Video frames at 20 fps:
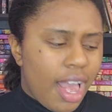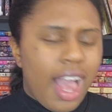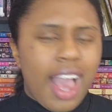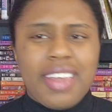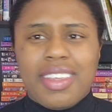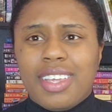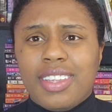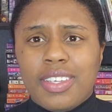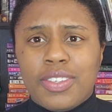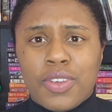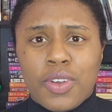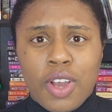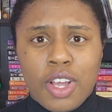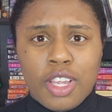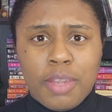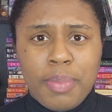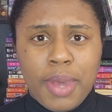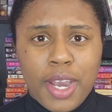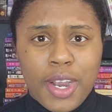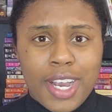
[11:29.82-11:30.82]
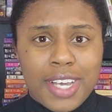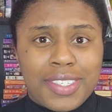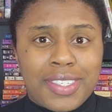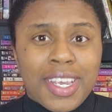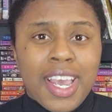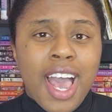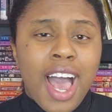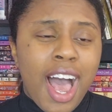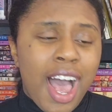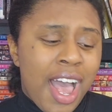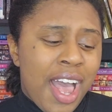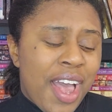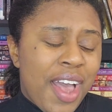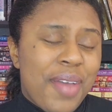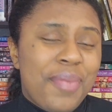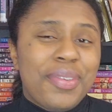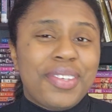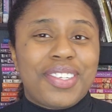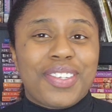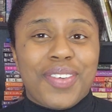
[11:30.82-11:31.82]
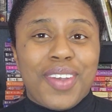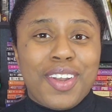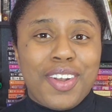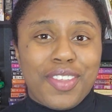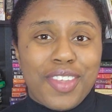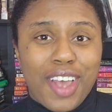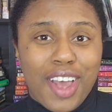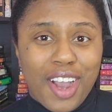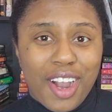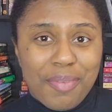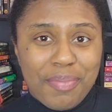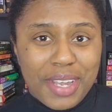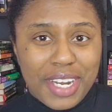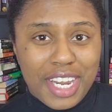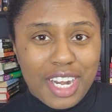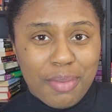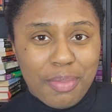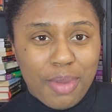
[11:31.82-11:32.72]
Surrender the Heart by Nina